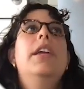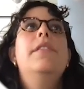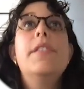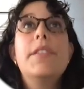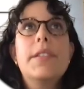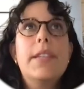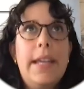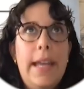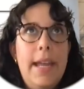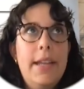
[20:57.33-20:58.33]
If this is the
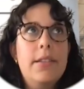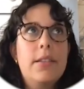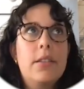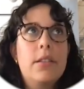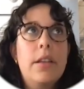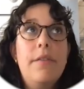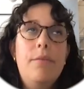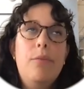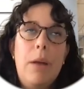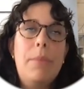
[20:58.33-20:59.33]
case, if
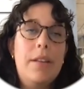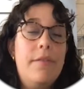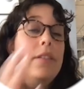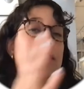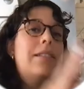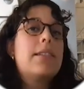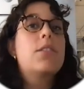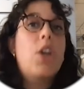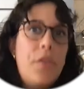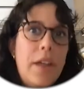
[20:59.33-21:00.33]
this is
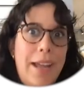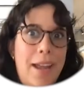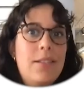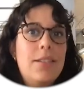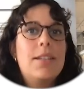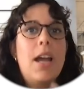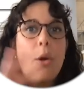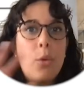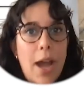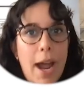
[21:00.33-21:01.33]
not the case yet,
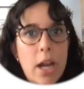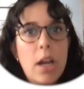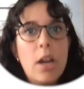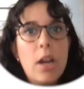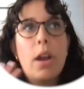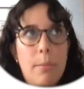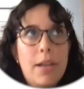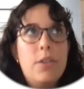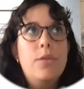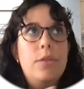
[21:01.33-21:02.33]
I would highly
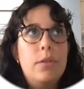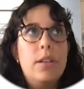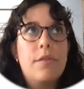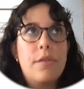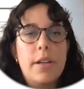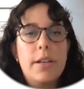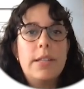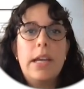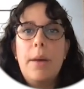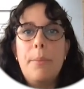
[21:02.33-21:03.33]
recommend to do
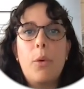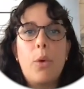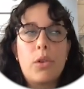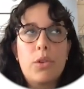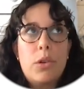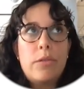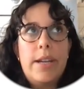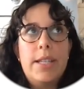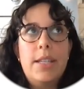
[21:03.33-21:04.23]
different or to create